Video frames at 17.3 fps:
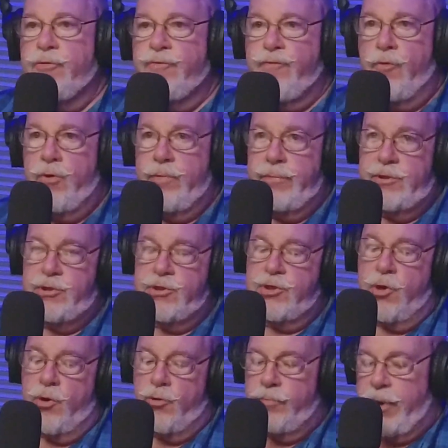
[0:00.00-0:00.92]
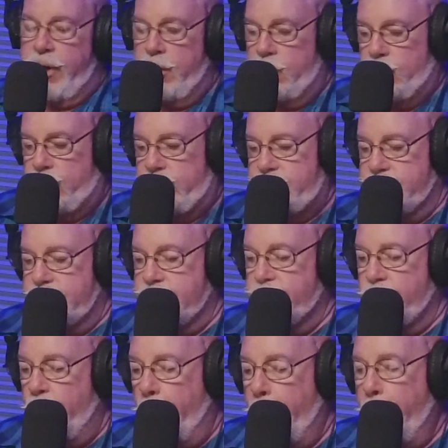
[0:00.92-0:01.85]
Performance, owned by Lewis.
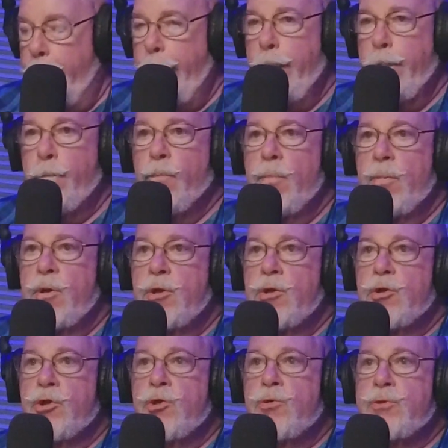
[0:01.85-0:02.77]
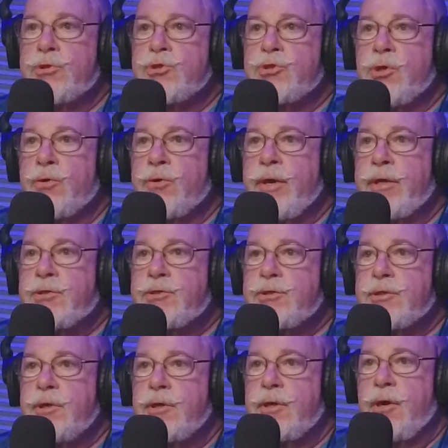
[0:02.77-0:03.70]
Lewis
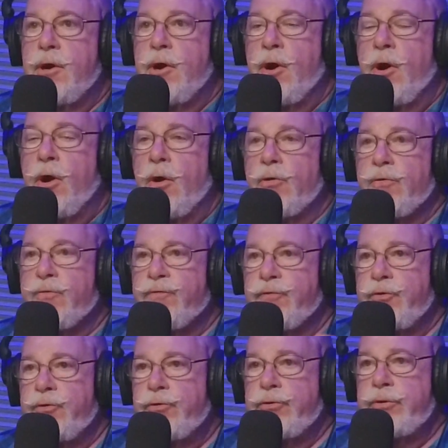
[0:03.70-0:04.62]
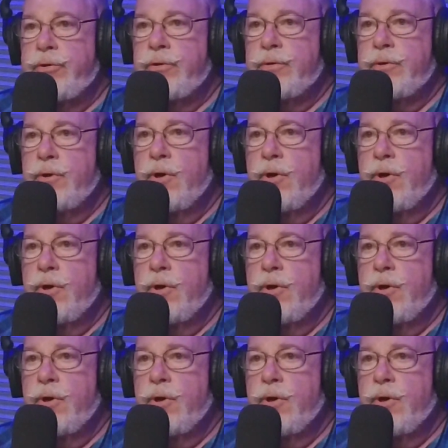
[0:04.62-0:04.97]
donates all the food,